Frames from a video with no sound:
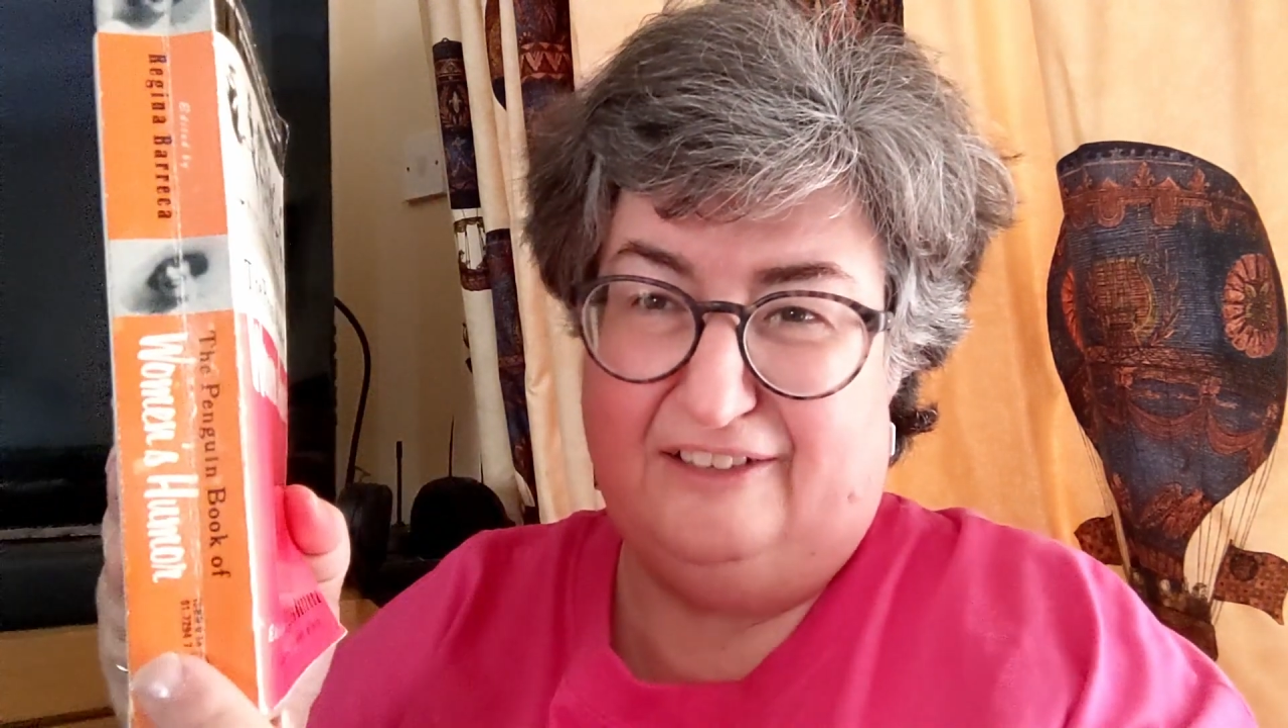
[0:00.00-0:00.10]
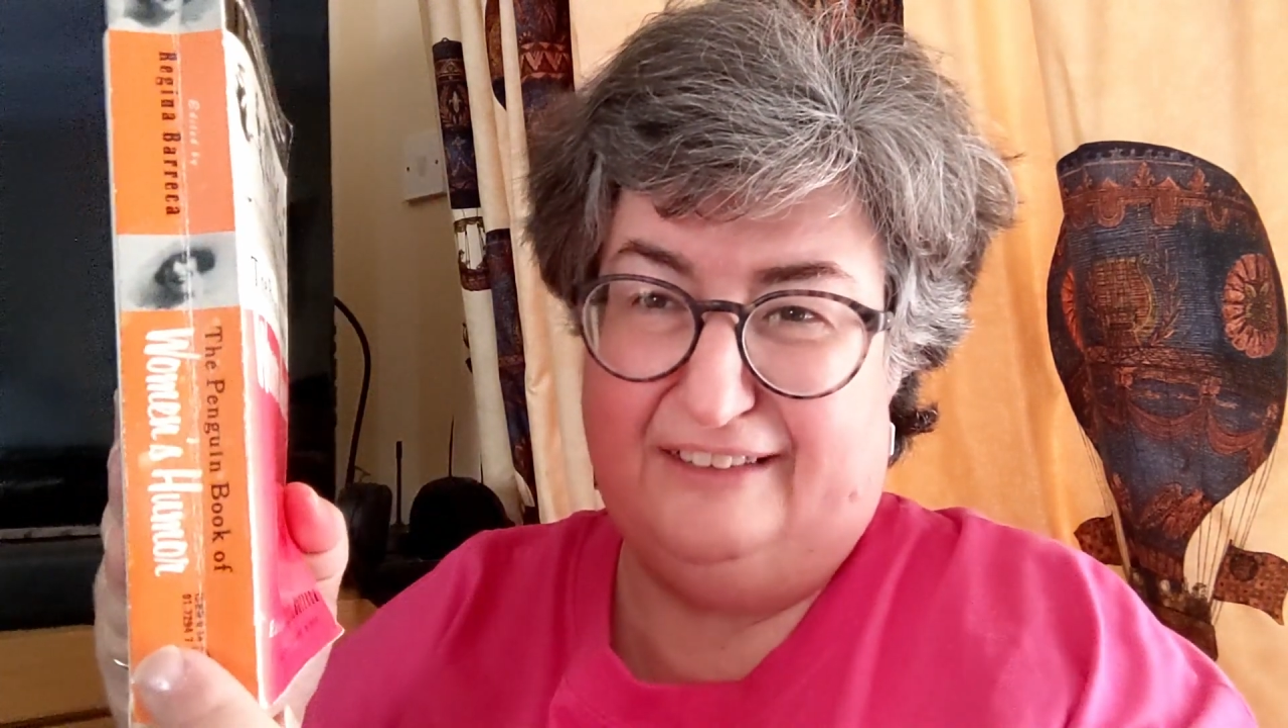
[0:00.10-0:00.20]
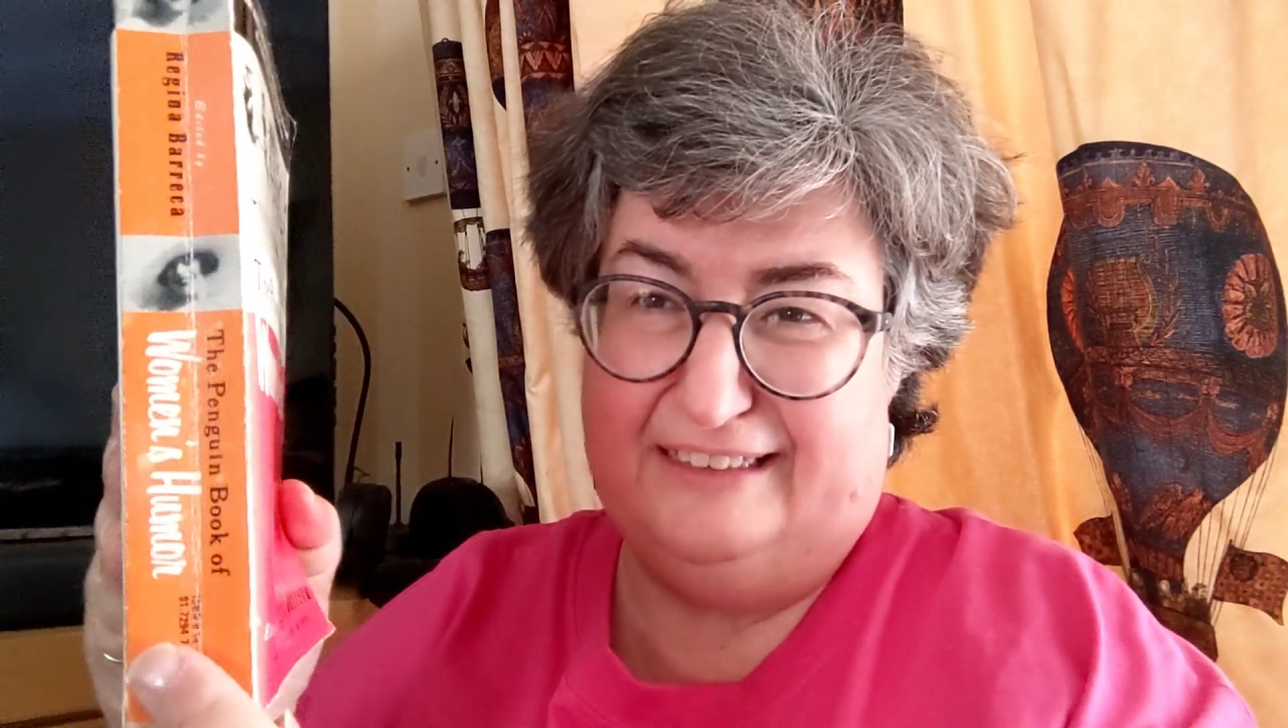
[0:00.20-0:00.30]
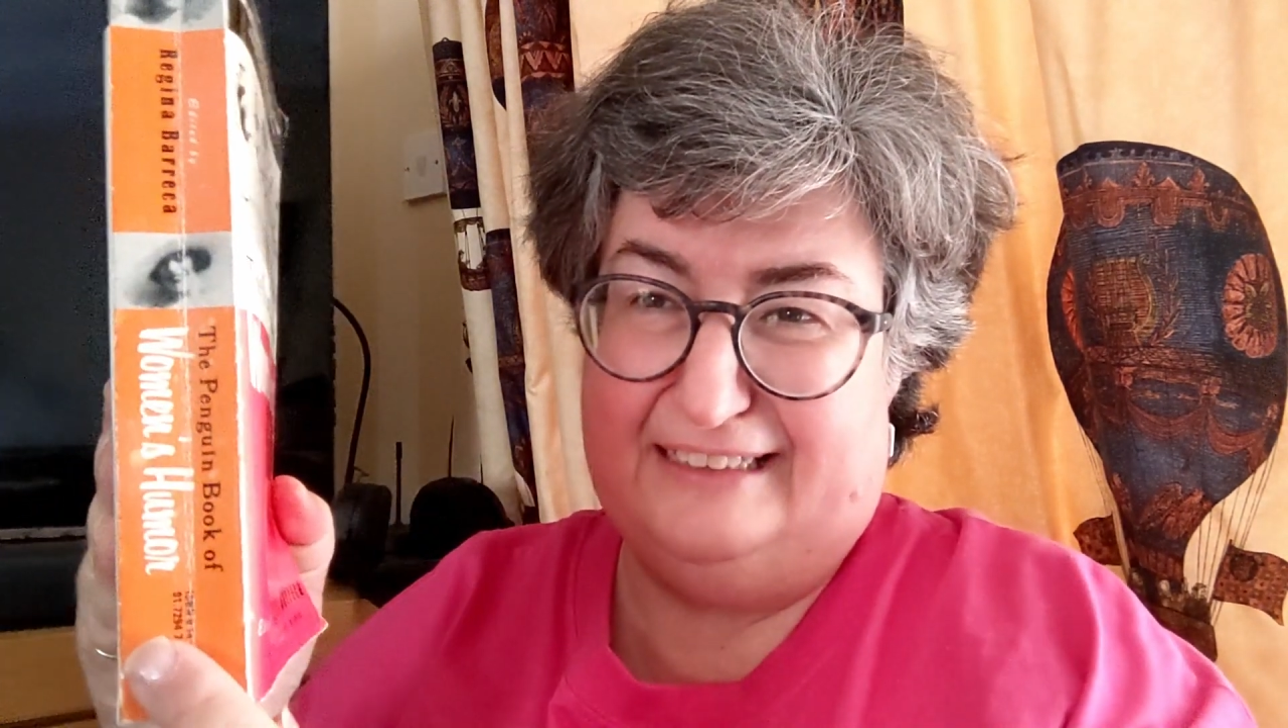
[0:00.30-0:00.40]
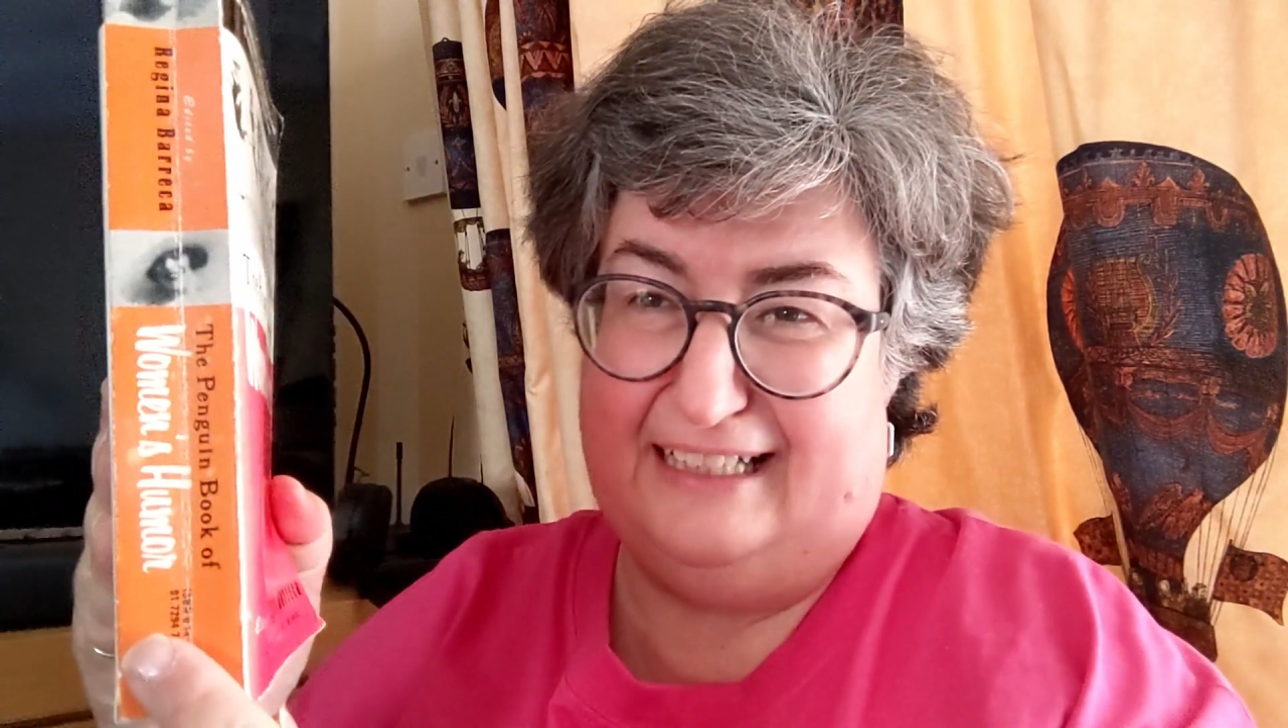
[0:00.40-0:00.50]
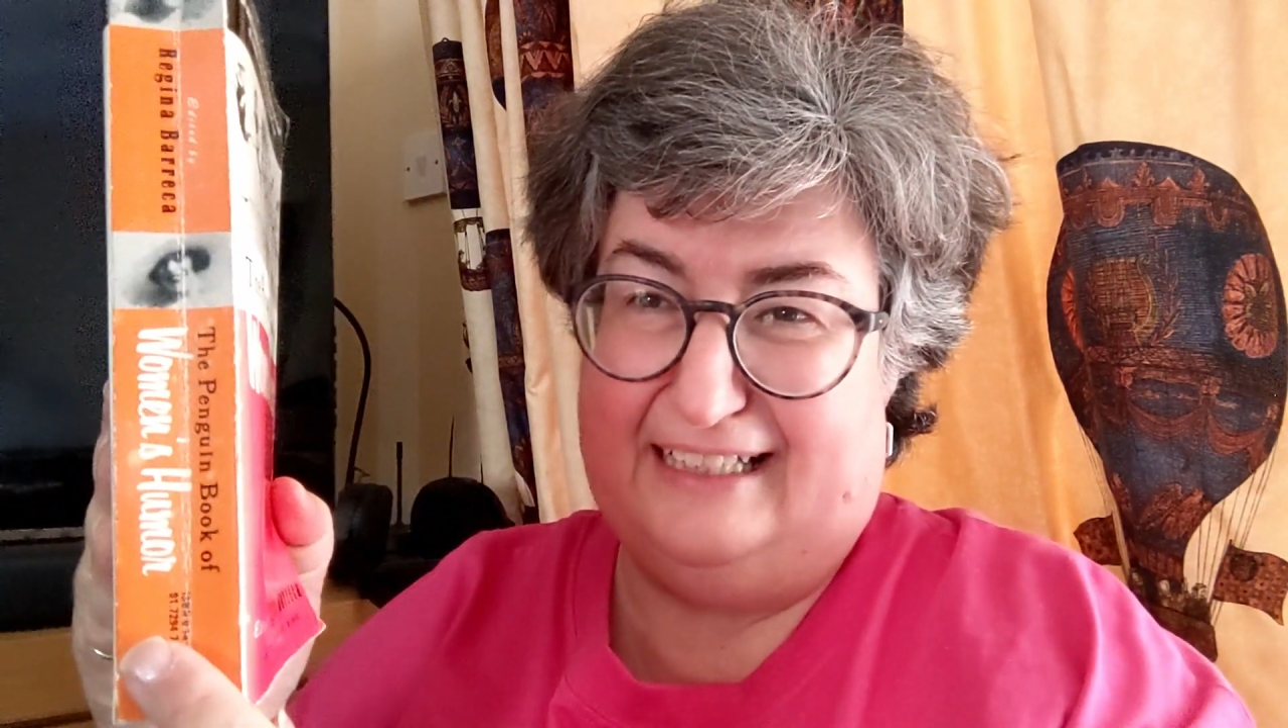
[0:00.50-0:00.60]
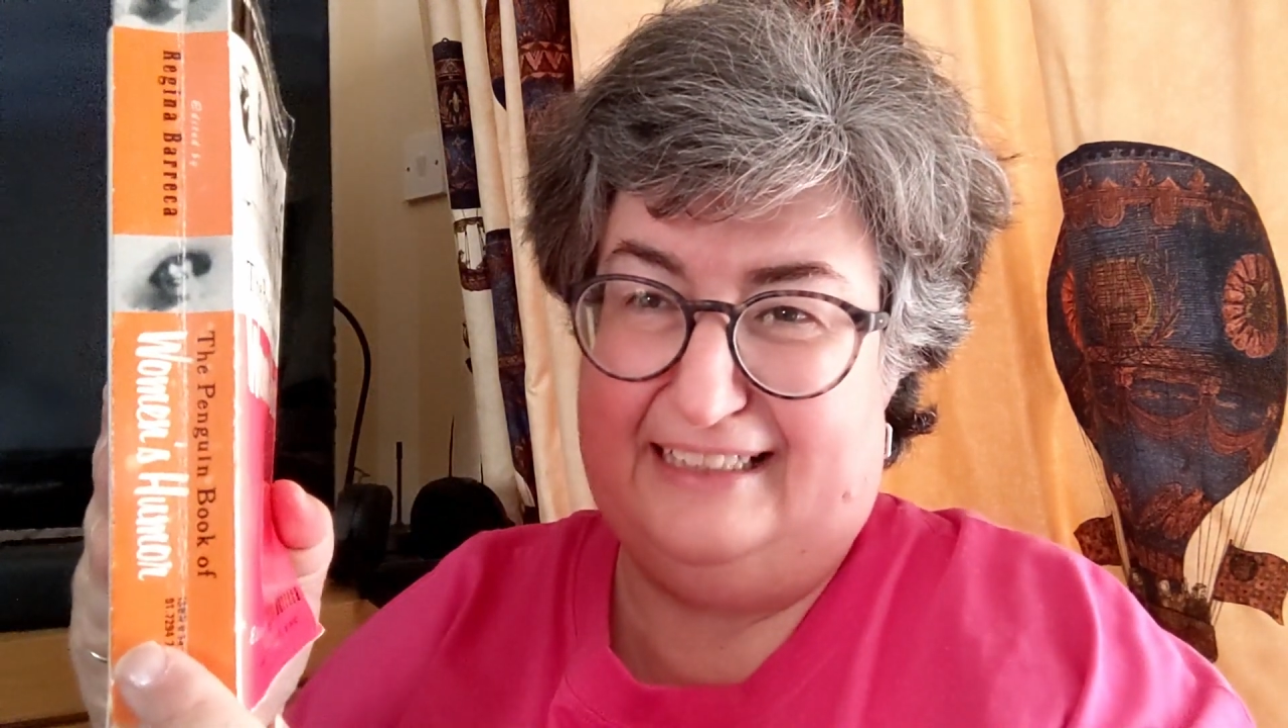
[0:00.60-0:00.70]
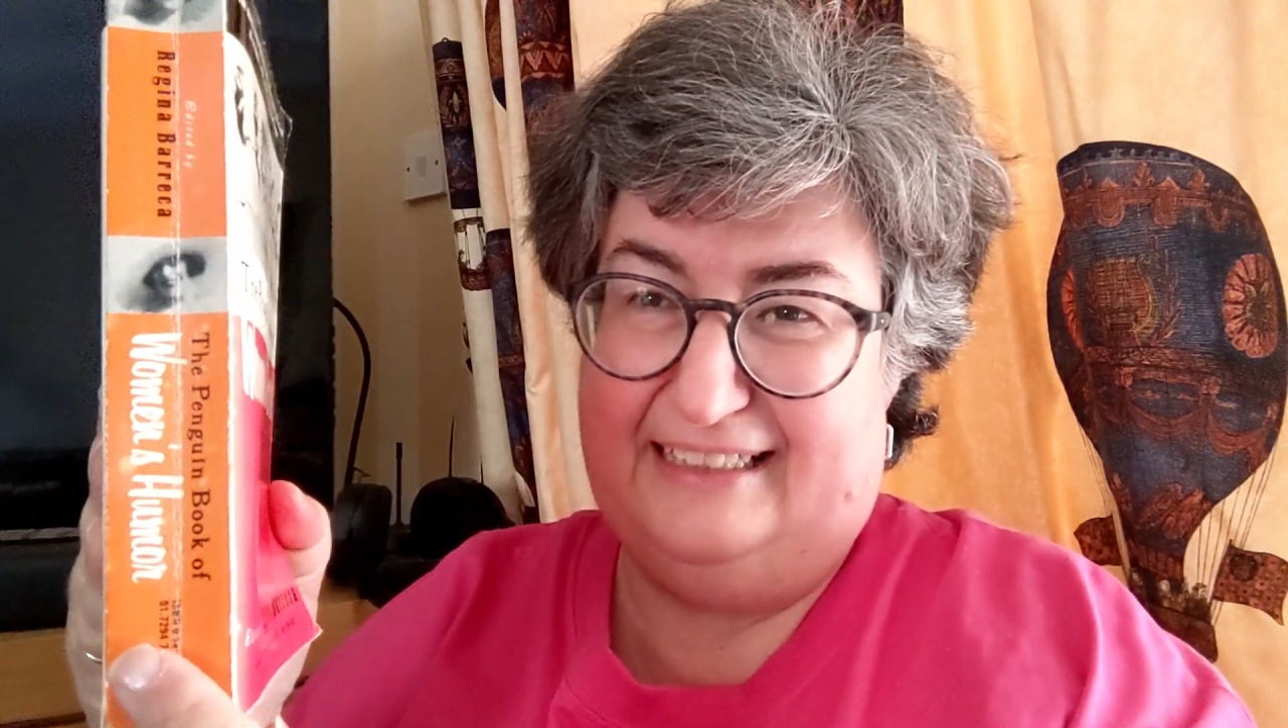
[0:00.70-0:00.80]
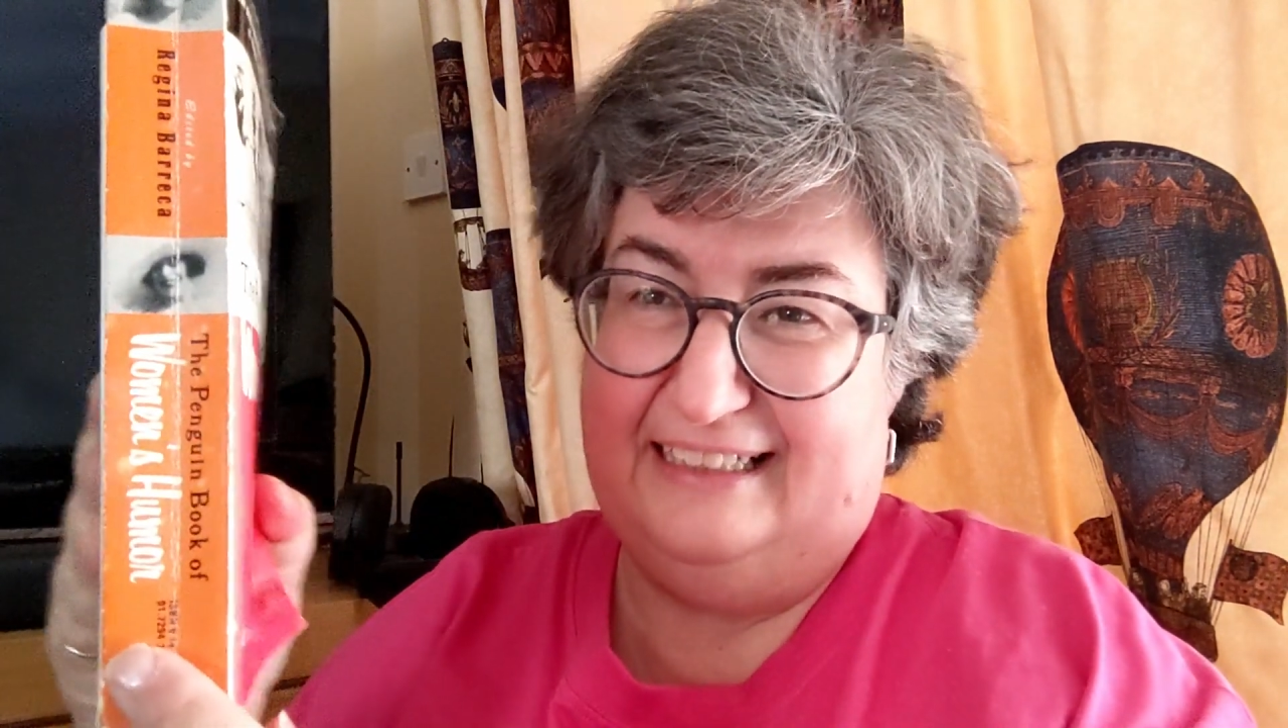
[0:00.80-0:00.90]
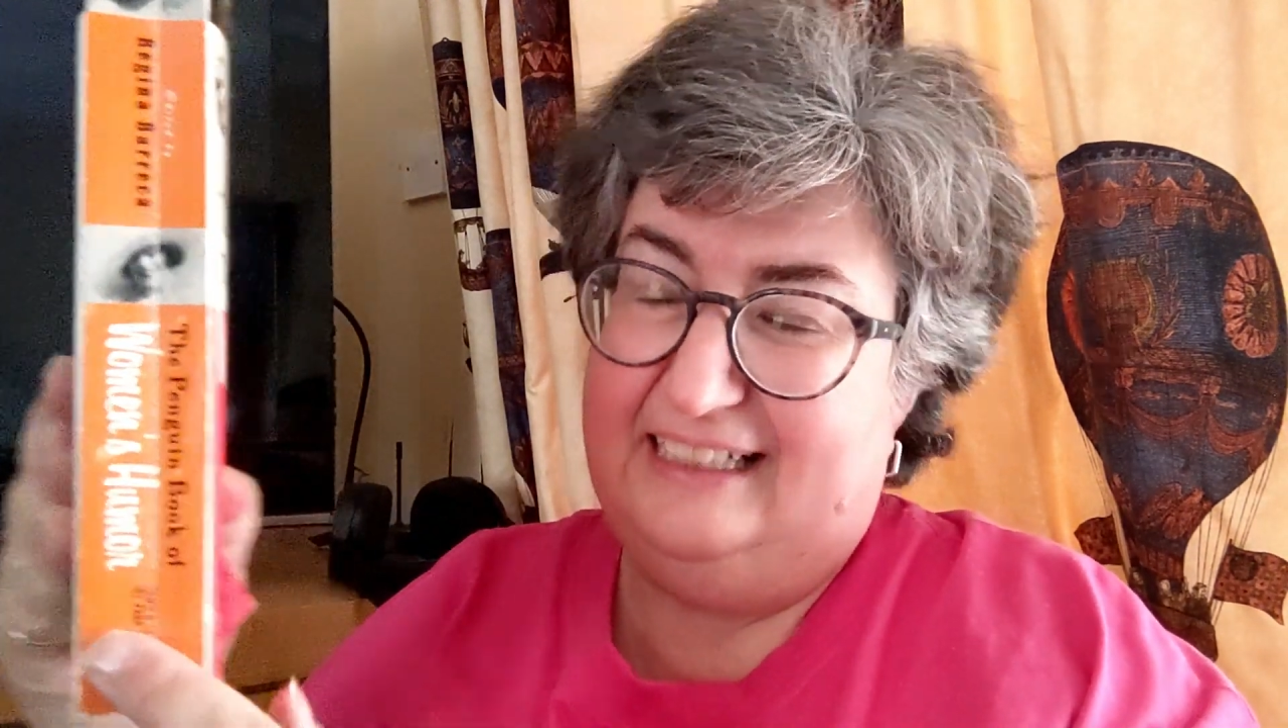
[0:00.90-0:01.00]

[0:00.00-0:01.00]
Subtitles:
on the side.